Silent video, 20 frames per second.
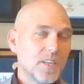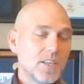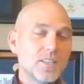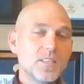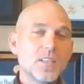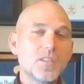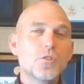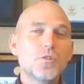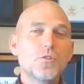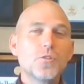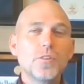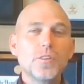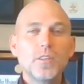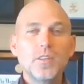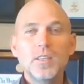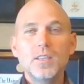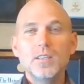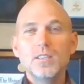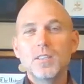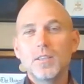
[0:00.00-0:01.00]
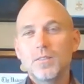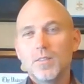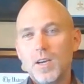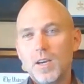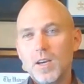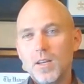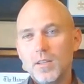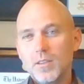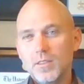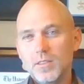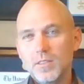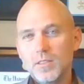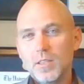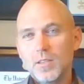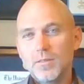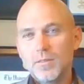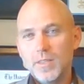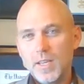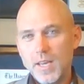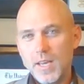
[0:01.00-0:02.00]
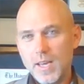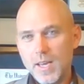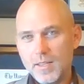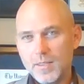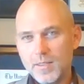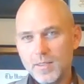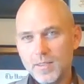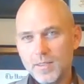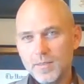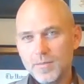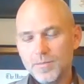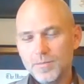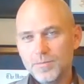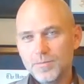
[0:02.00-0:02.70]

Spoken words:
is in trillions of dollars of debt.